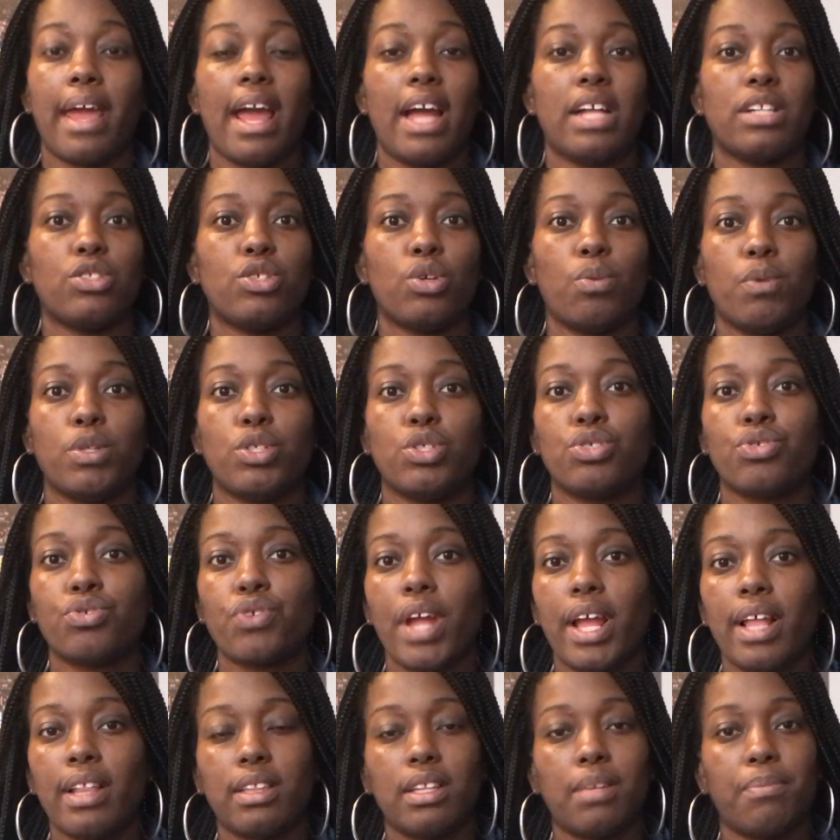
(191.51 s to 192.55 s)
I had so much
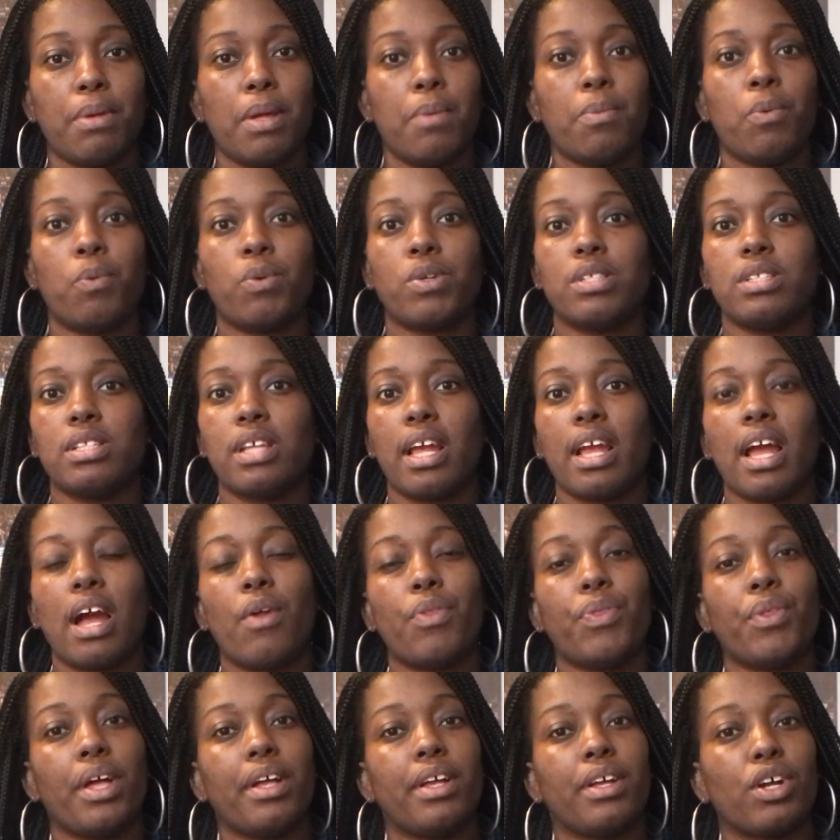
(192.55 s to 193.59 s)
strength, and people were saying
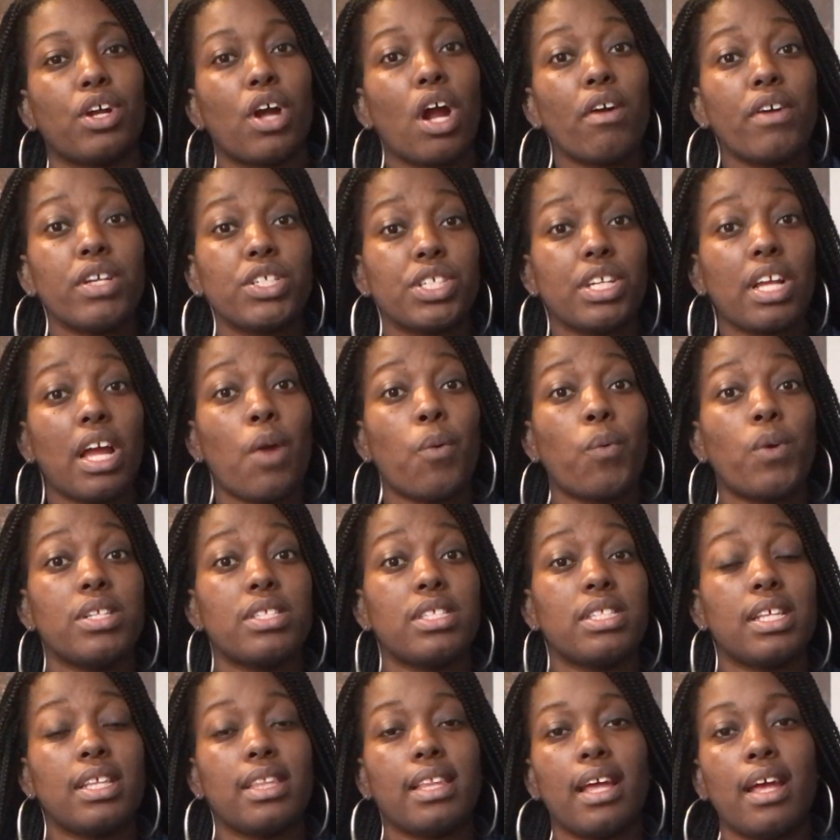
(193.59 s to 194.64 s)
how encouraging I
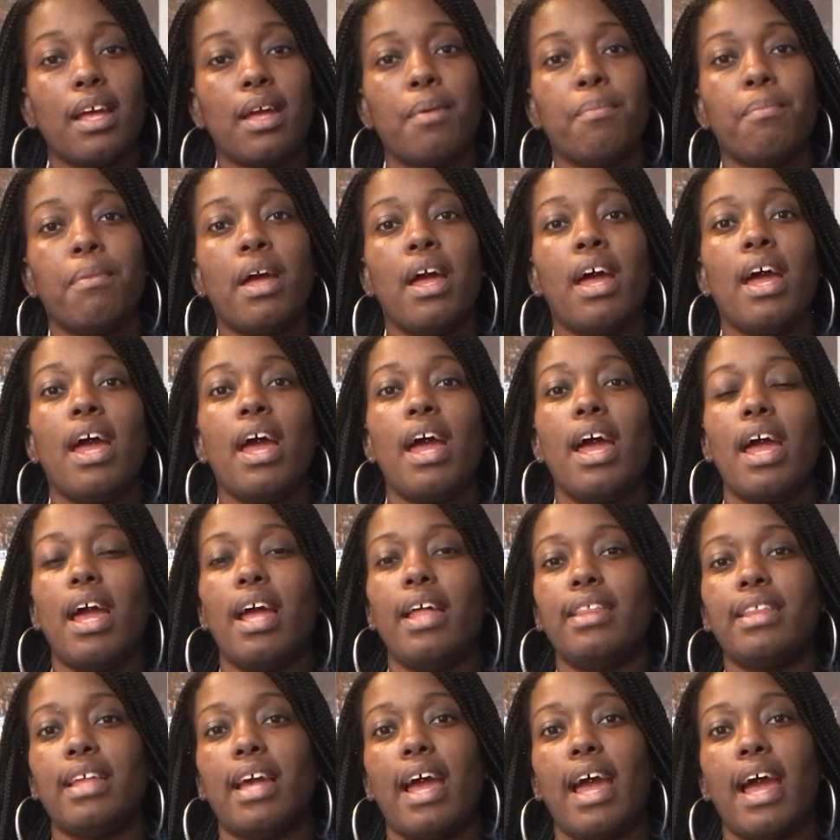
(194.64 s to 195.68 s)
was to them,
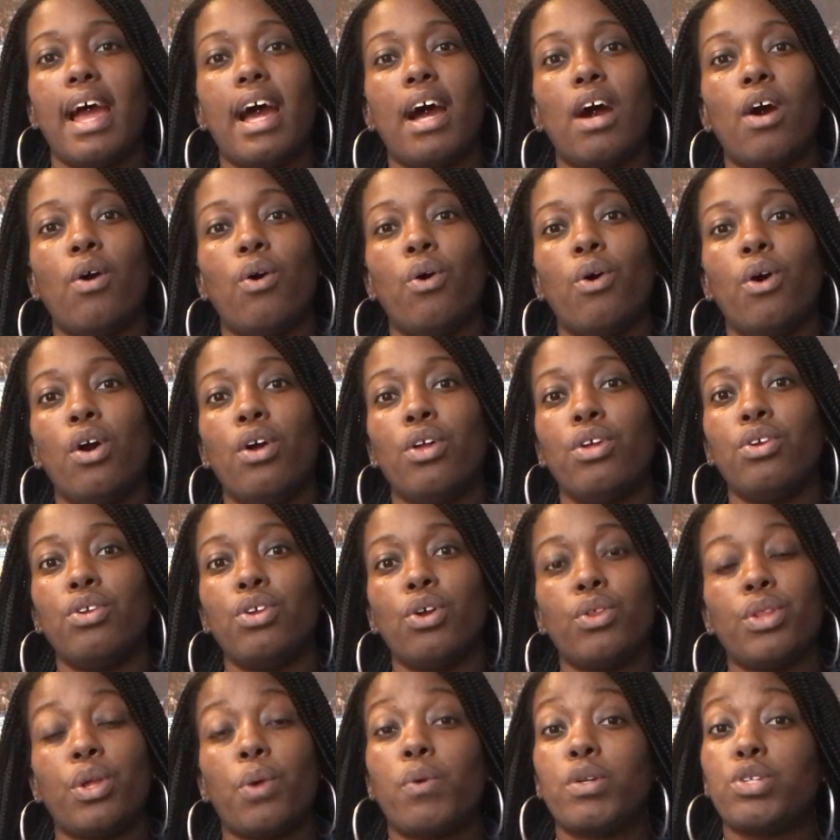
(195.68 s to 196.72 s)
and that how,
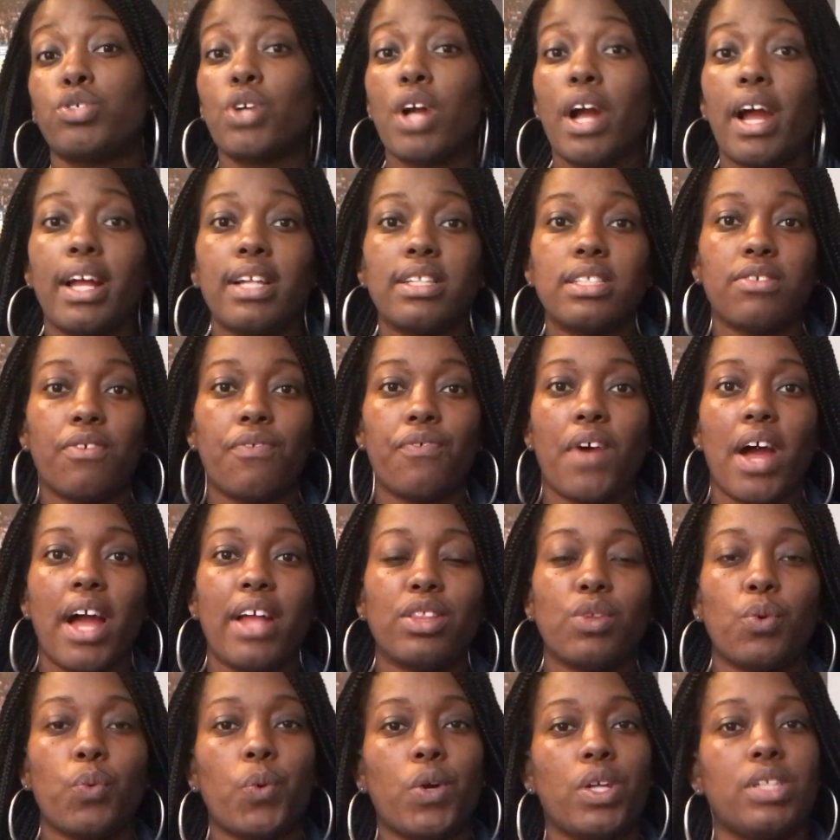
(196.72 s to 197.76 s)
they were trying to
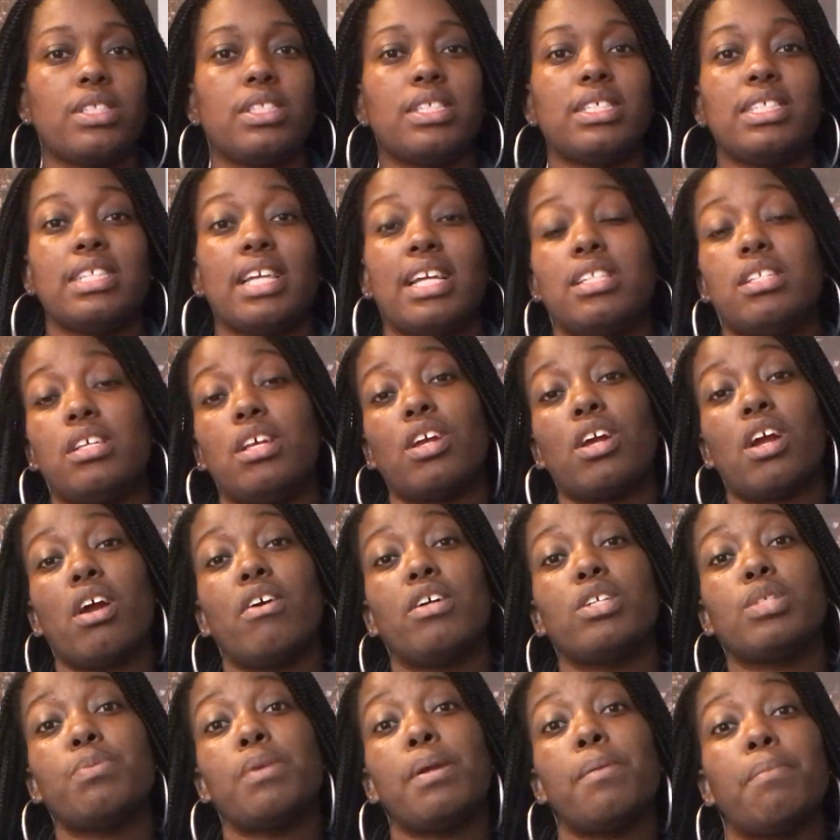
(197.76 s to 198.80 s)
find the words to say to
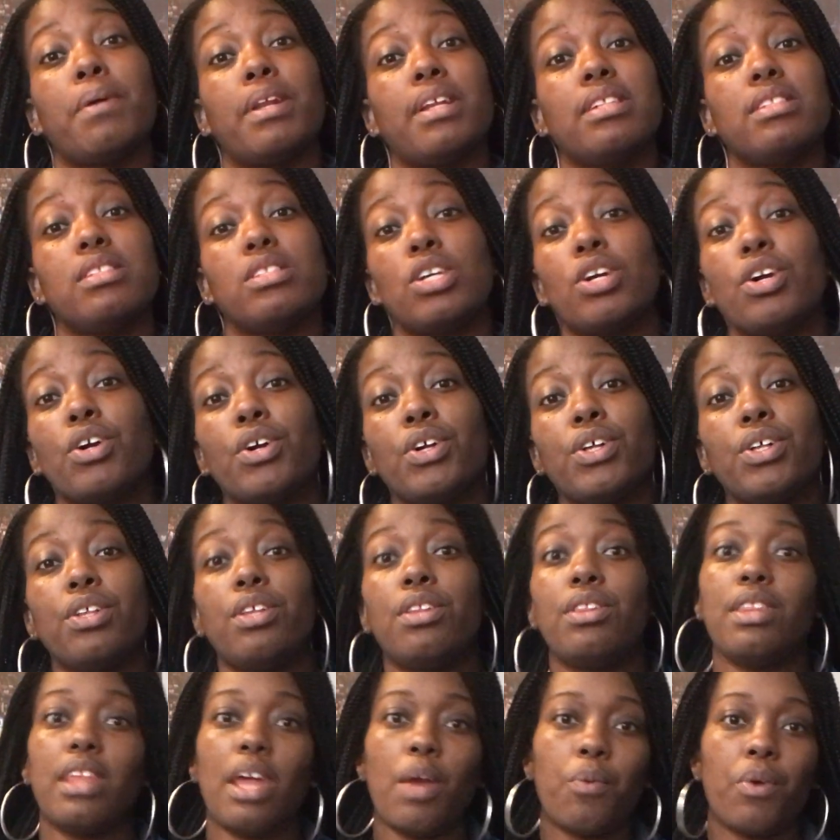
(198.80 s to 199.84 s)
encourage me, but in
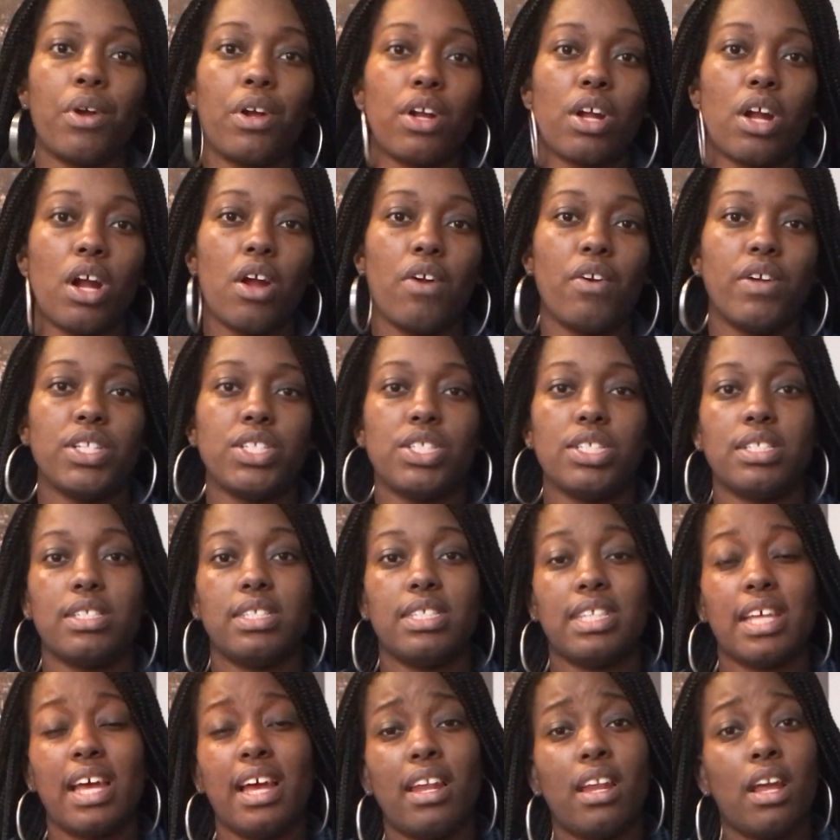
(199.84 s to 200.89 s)
turn, they were encouraged
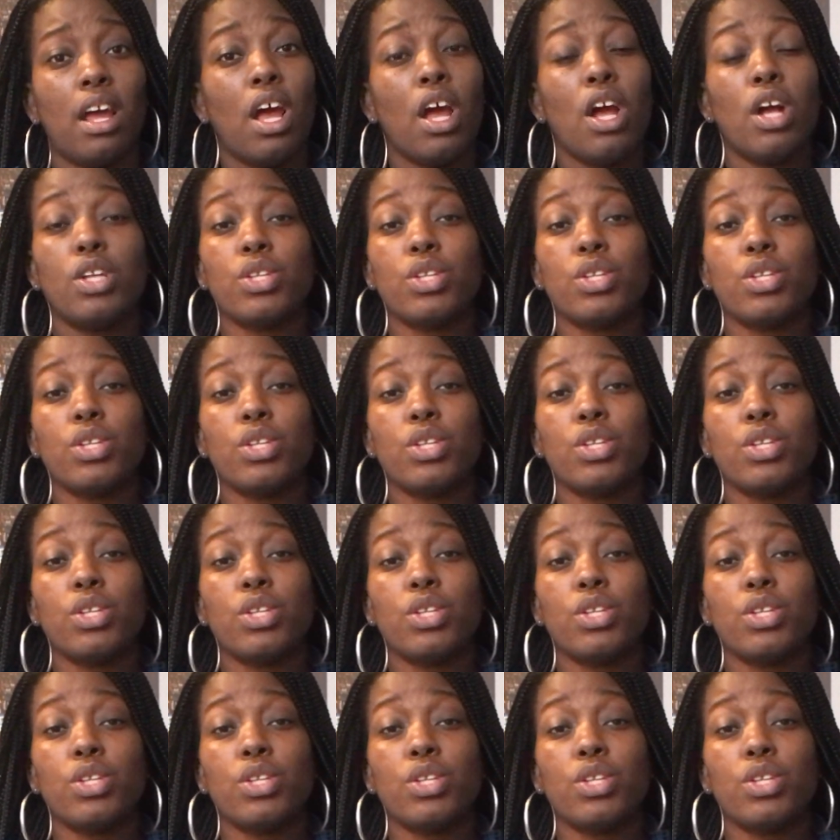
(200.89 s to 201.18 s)
instead.